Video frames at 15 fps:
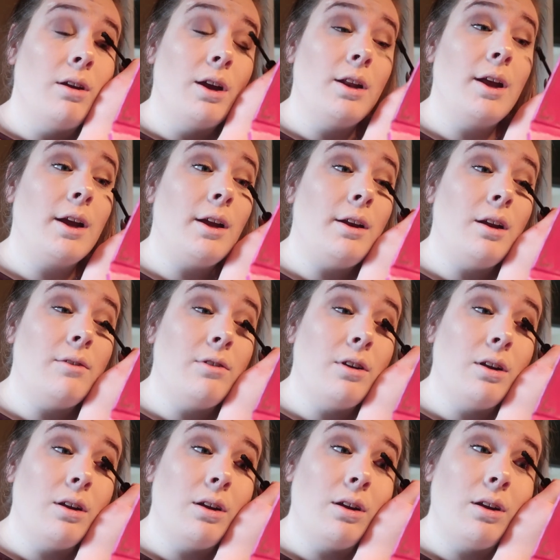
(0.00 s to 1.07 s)
And I can
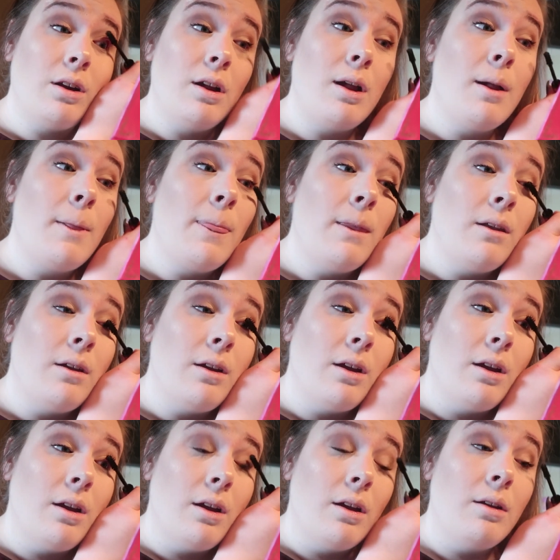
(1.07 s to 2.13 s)
never
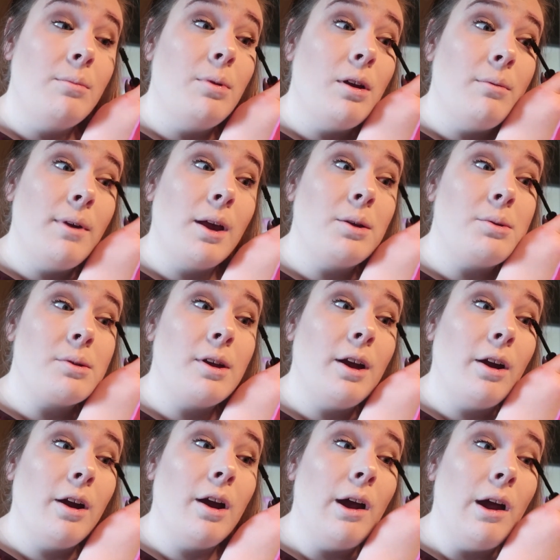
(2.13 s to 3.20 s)
put
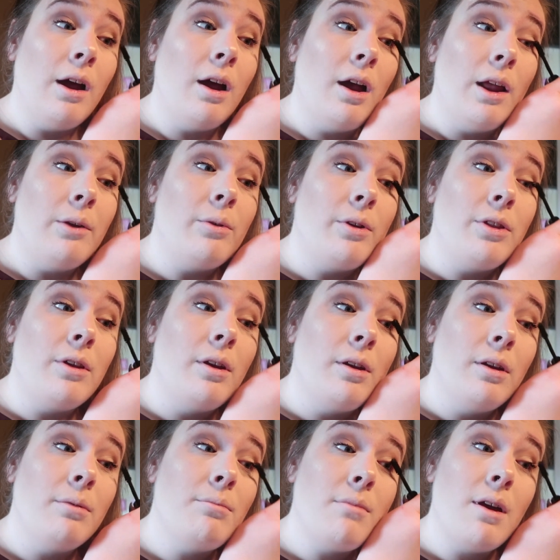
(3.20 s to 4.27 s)
mascara on with
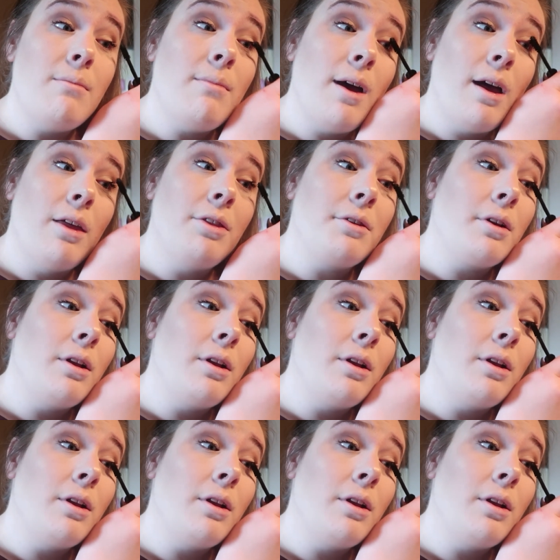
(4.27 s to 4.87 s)
my mouth